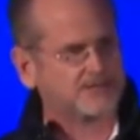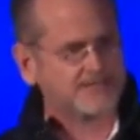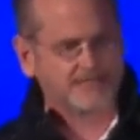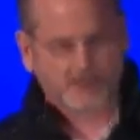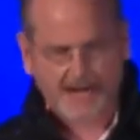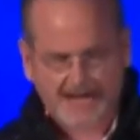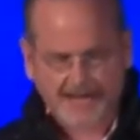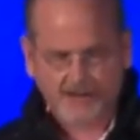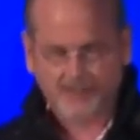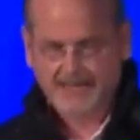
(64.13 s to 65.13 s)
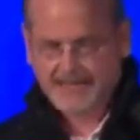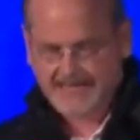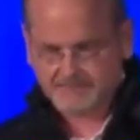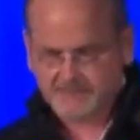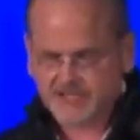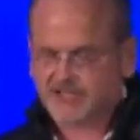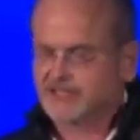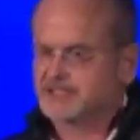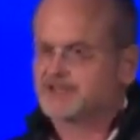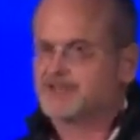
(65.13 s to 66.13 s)
in Ohio and
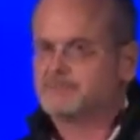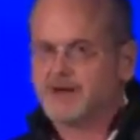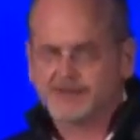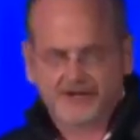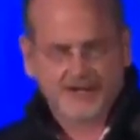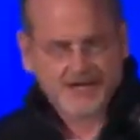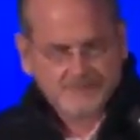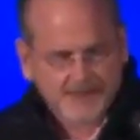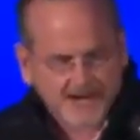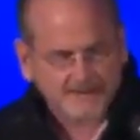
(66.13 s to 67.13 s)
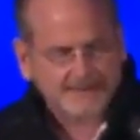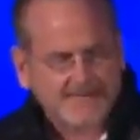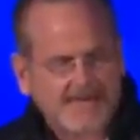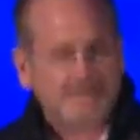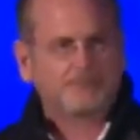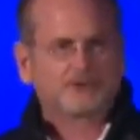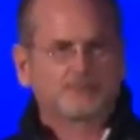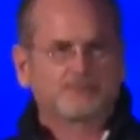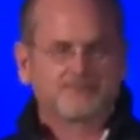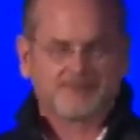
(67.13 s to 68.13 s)
Michigan to the mother barely able to
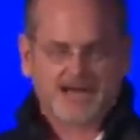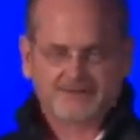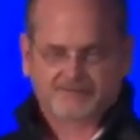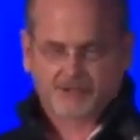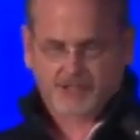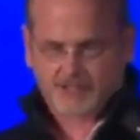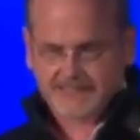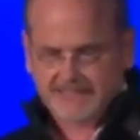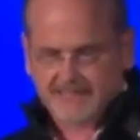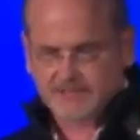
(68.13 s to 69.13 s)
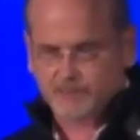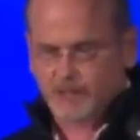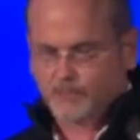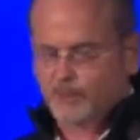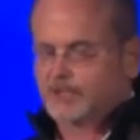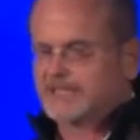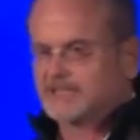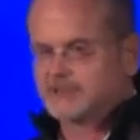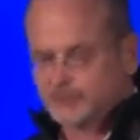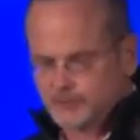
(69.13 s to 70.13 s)
provide for her kids while
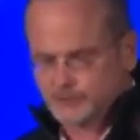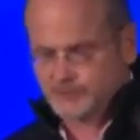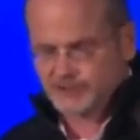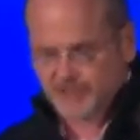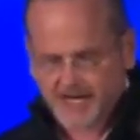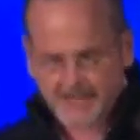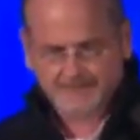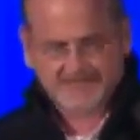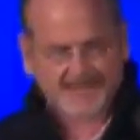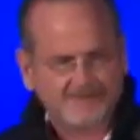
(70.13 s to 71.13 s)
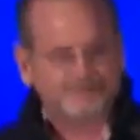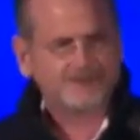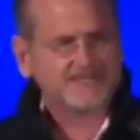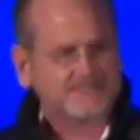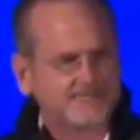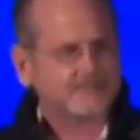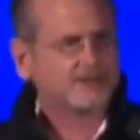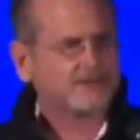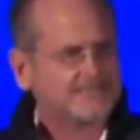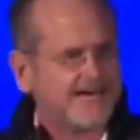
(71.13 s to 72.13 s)
working two jobs every
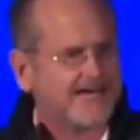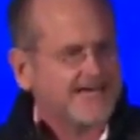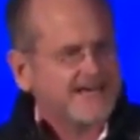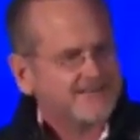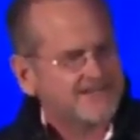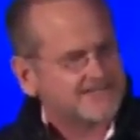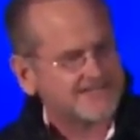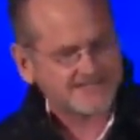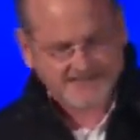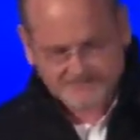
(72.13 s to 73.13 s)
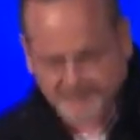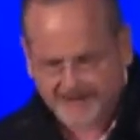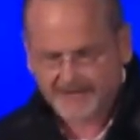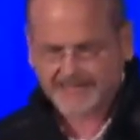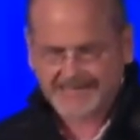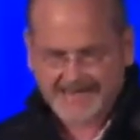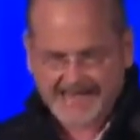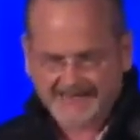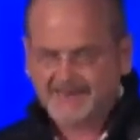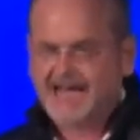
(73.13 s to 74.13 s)
single day. This is America,
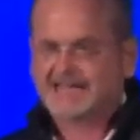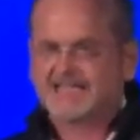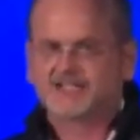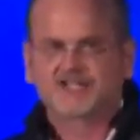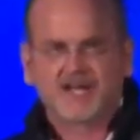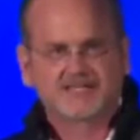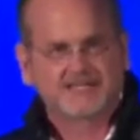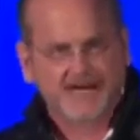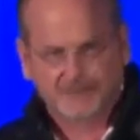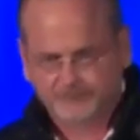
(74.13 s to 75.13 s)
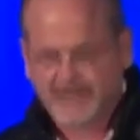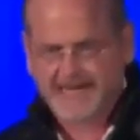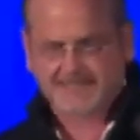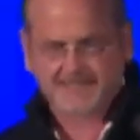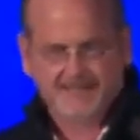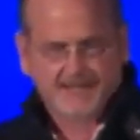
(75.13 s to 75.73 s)
and that is just not right.